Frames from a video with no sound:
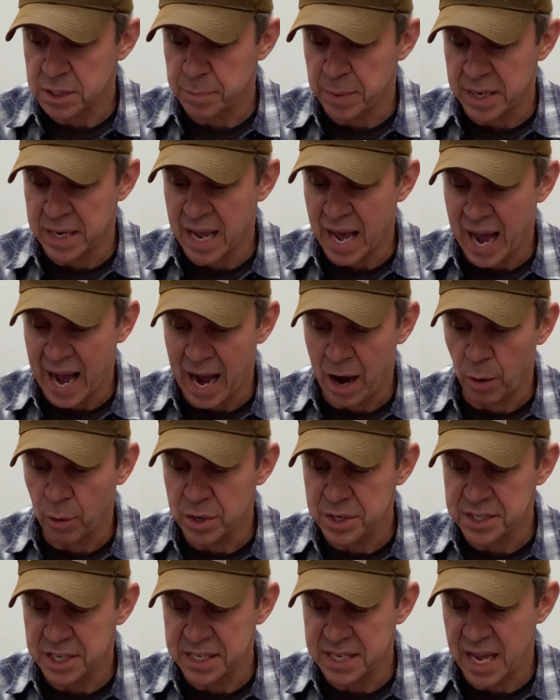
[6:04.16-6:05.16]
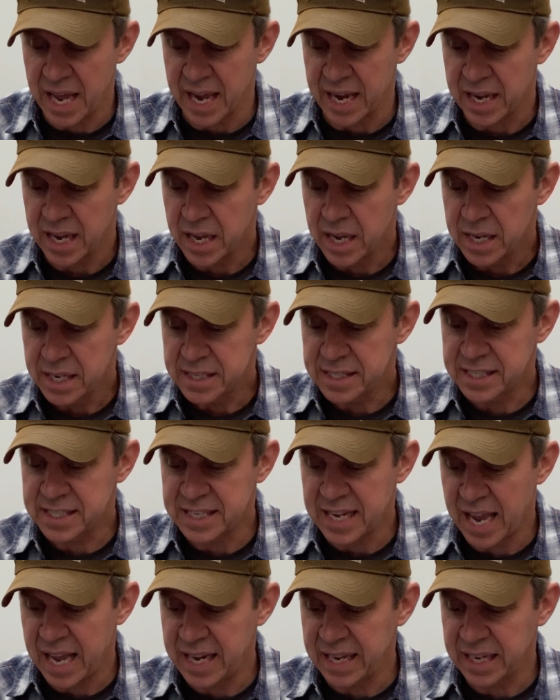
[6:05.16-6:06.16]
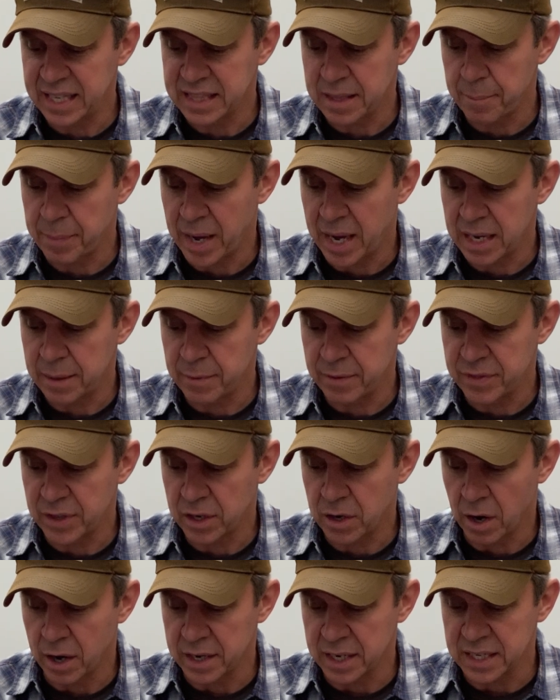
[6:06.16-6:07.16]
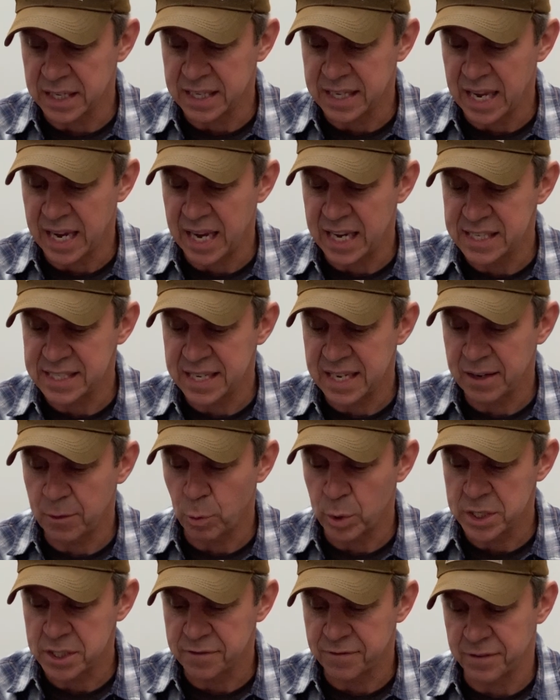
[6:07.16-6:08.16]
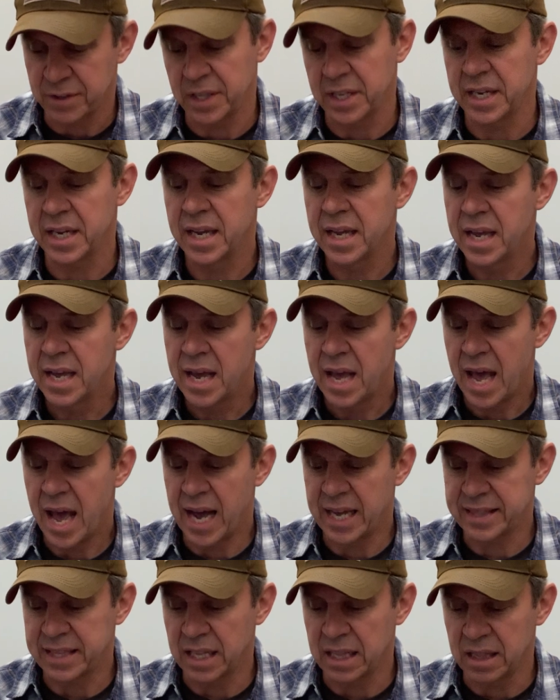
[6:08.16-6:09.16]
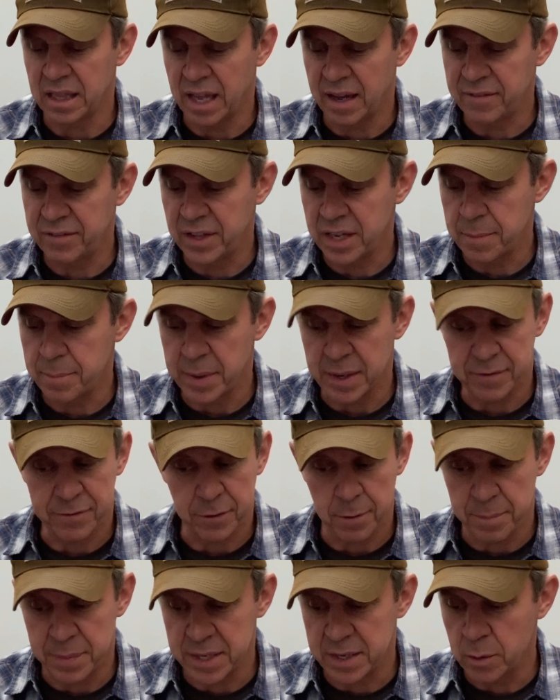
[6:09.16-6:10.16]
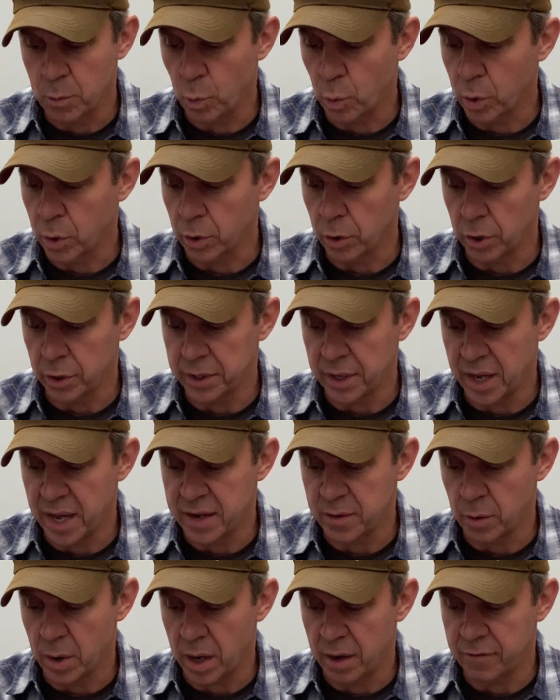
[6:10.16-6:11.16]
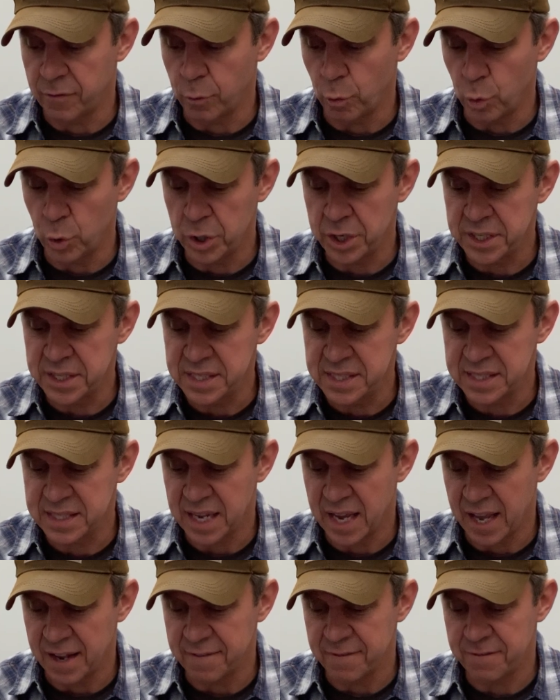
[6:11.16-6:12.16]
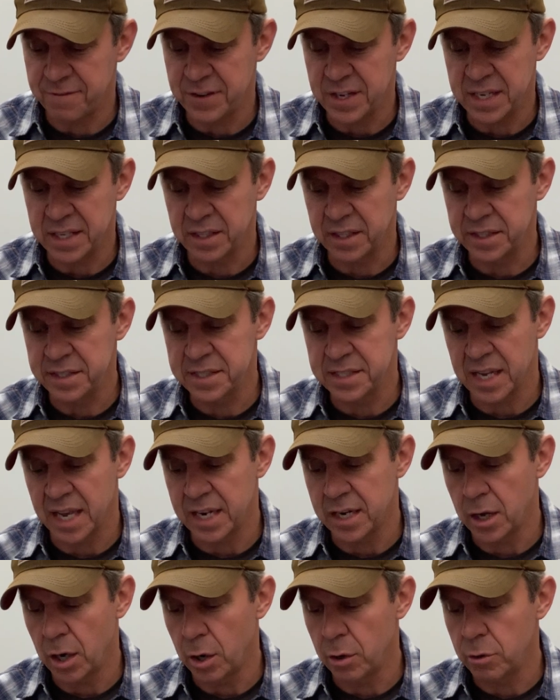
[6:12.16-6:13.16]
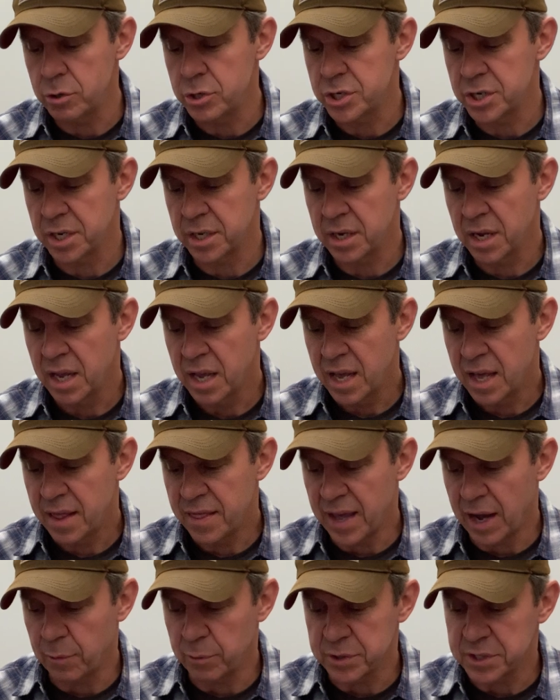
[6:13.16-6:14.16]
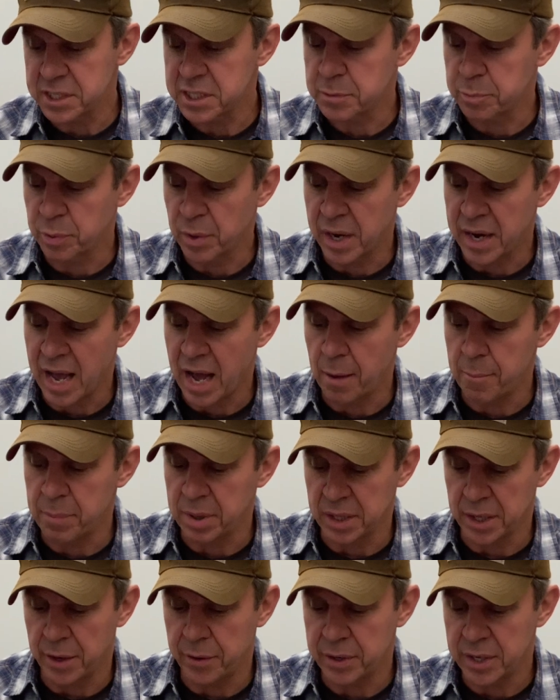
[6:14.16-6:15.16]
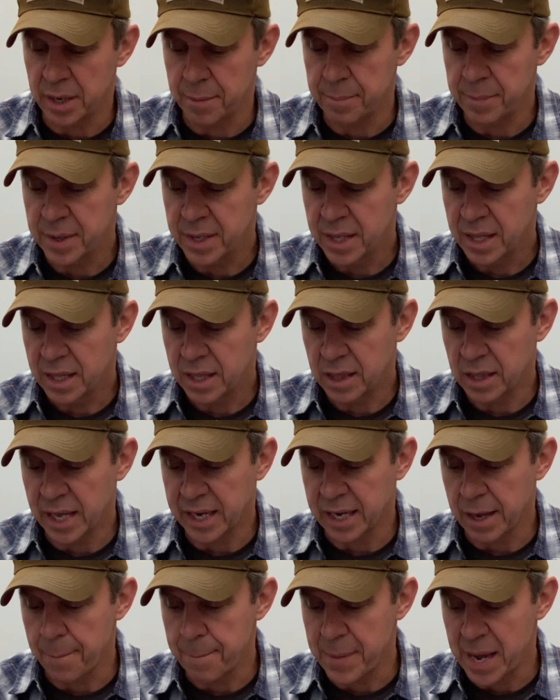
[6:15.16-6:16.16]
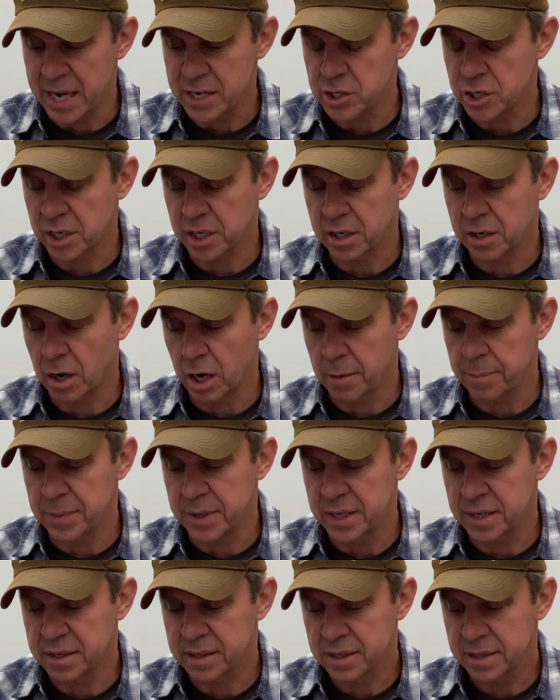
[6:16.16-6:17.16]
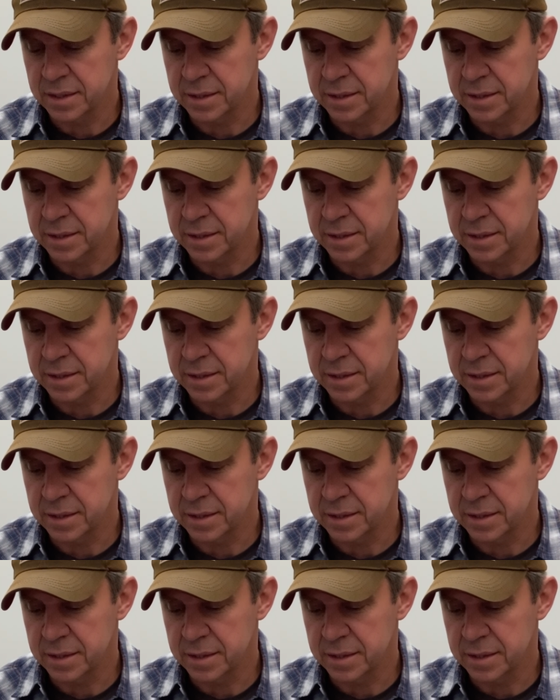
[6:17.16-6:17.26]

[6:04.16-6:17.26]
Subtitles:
spend hours a day standing at the bottom of the garden, gazing wistfully at the lovely but forbidden world of woods and fields and ocean that was spread out below him like a magic carpet.